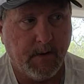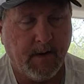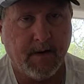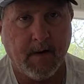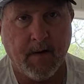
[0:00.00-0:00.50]

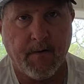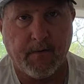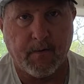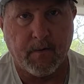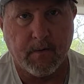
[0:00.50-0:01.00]
deaths
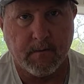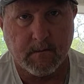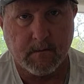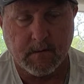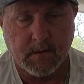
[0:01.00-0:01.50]
or
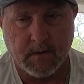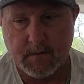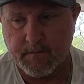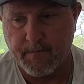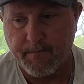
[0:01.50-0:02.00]

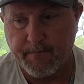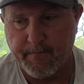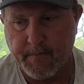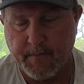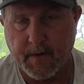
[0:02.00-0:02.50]

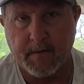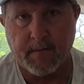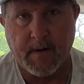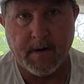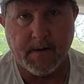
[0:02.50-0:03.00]
things of
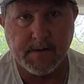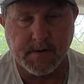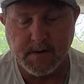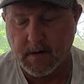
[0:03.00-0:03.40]
that nature.